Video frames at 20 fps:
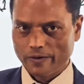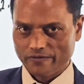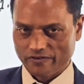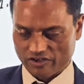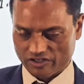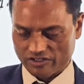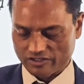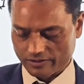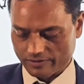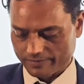
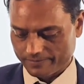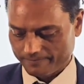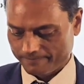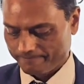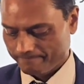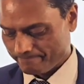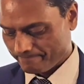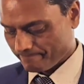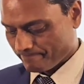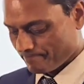Inversal.
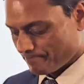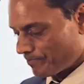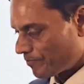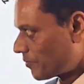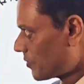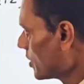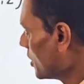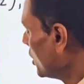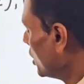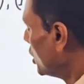
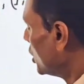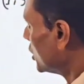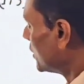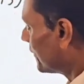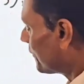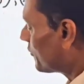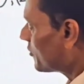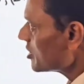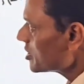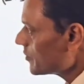
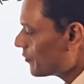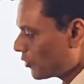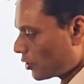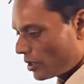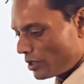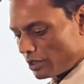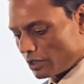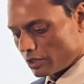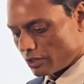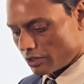So first of
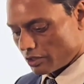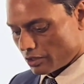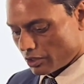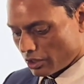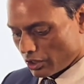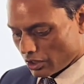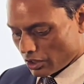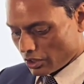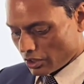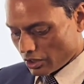all,
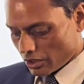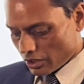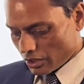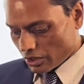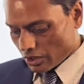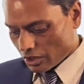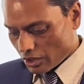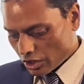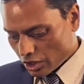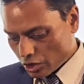
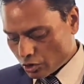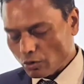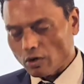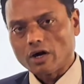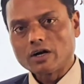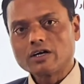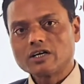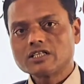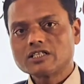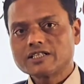to
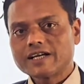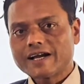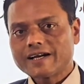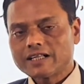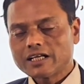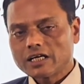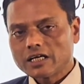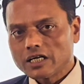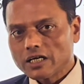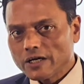
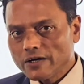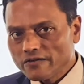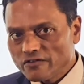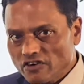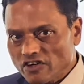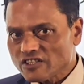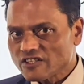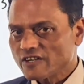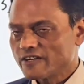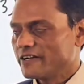understand the
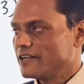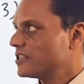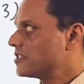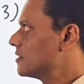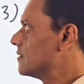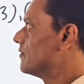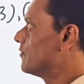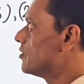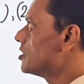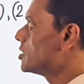inversal
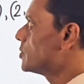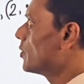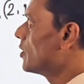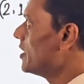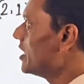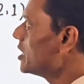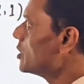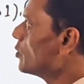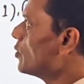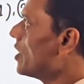relation, first of all,
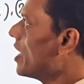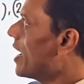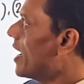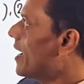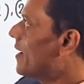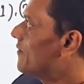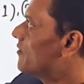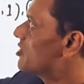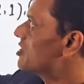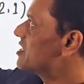we
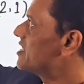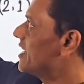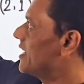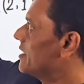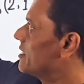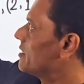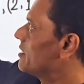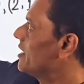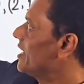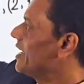have a set
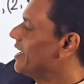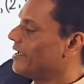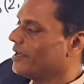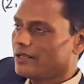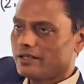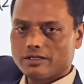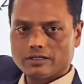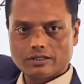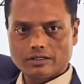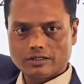
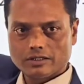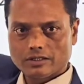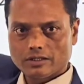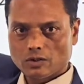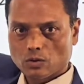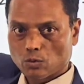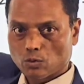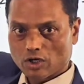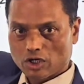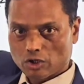A,
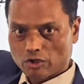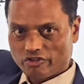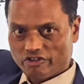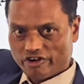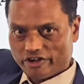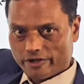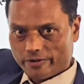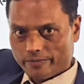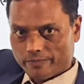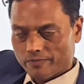1, 2,
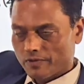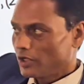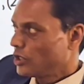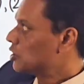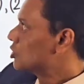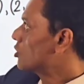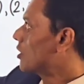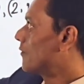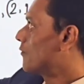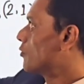3.
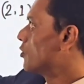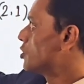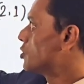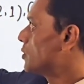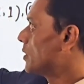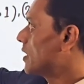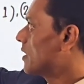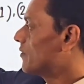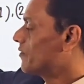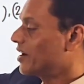So of course
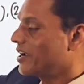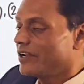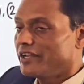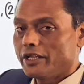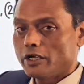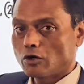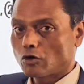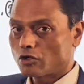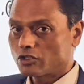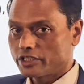we can find
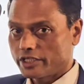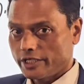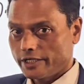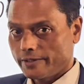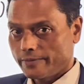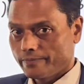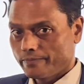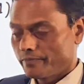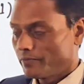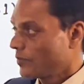A cross
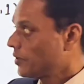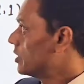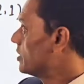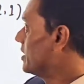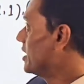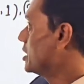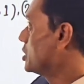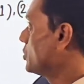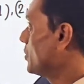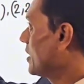A.
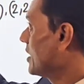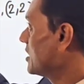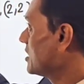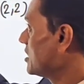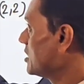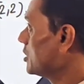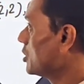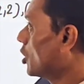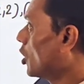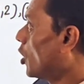Yes, you can
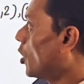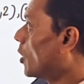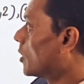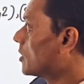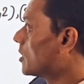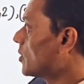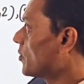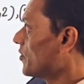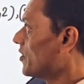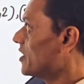see the
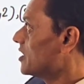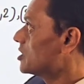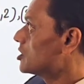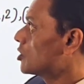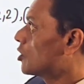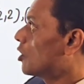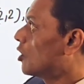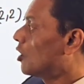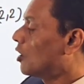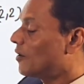ordered pairs
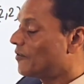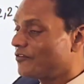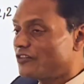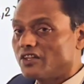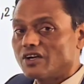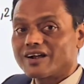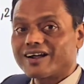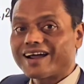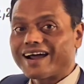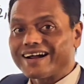of
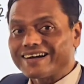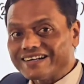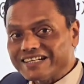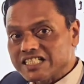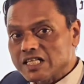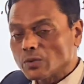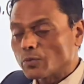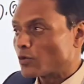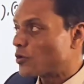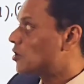the
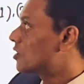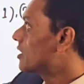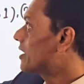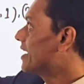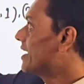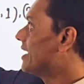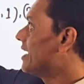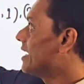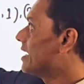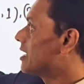Cartesian
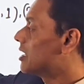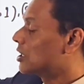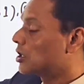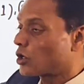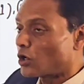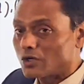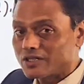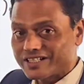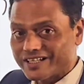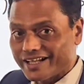product A
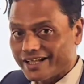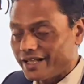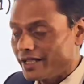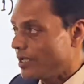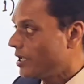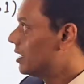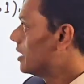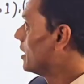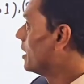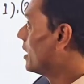cross
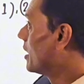A,